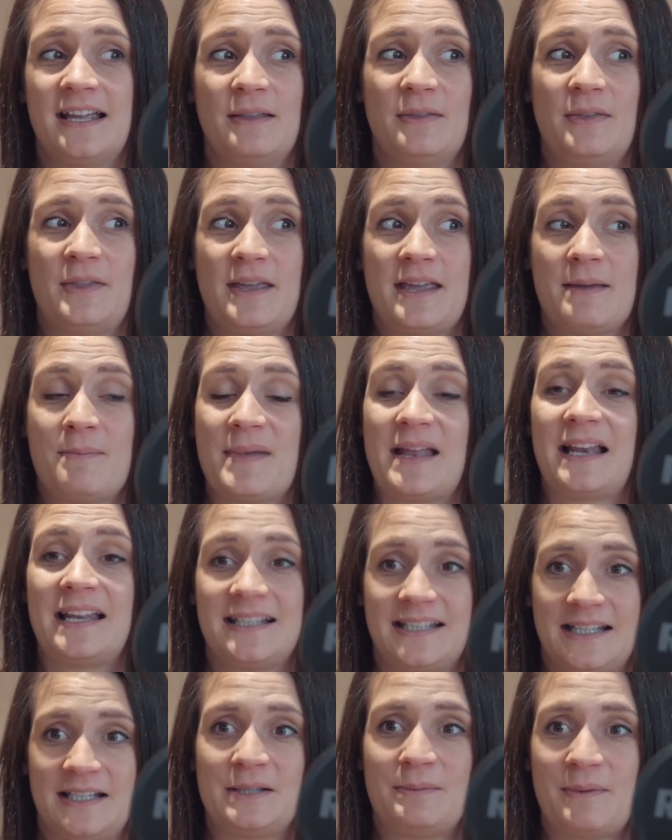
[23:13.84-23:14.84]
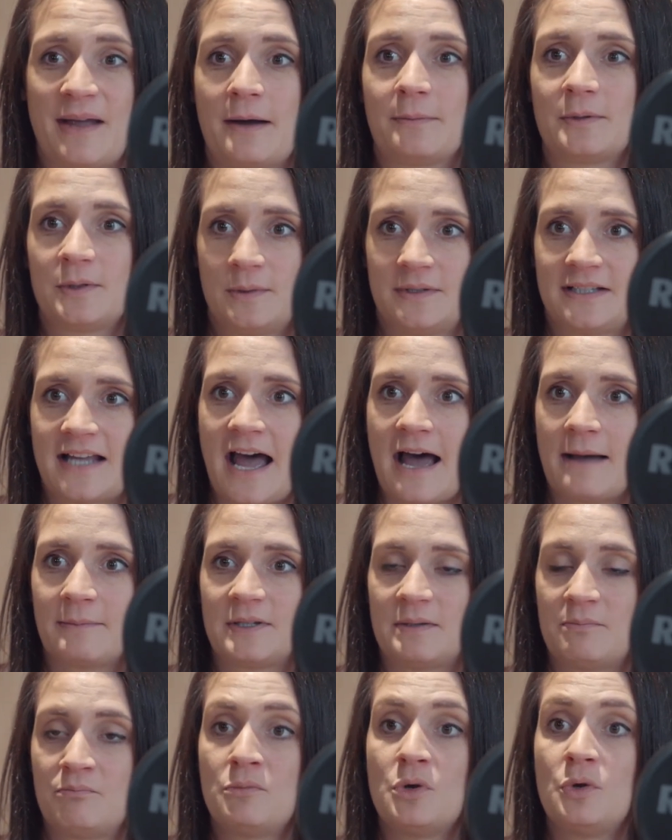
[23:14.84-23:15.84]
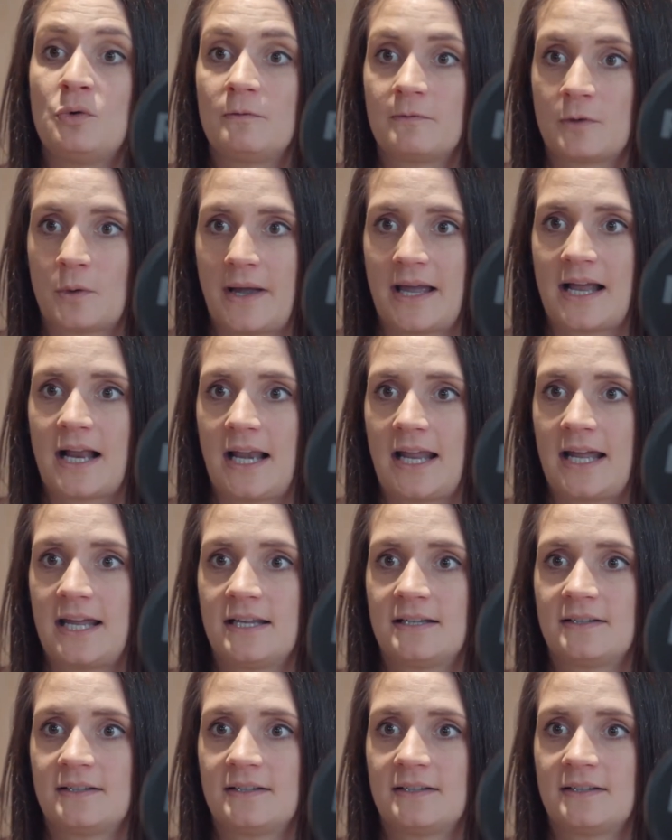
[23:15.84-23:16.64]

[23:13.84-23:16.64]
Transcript: the ability to be able to adapt and move quickly.